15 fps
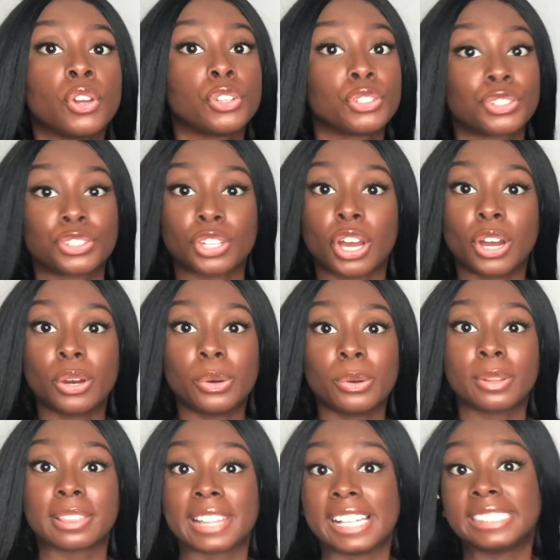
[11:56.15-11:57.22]
So
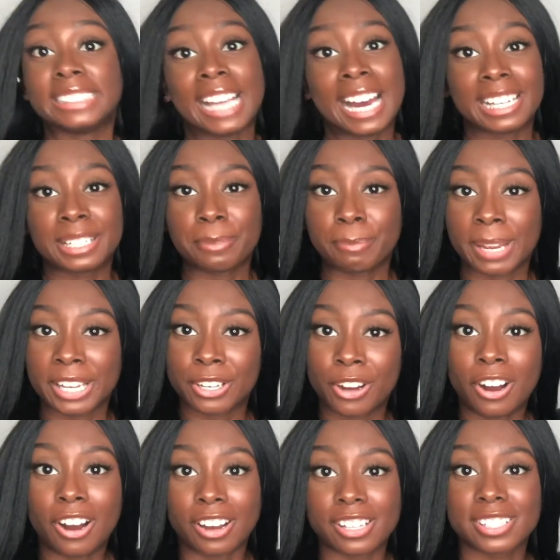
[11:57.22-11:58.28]
let's add up my
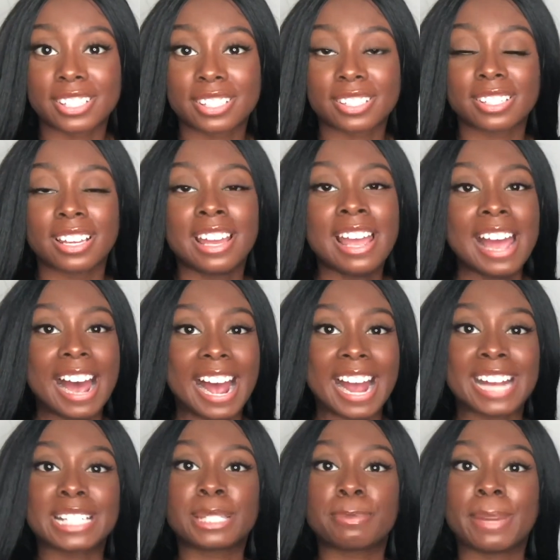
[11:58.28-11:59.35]
costs.
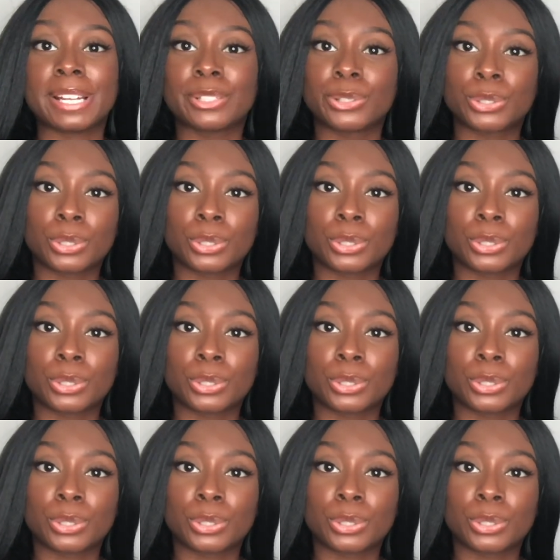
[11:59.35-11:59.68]
I spent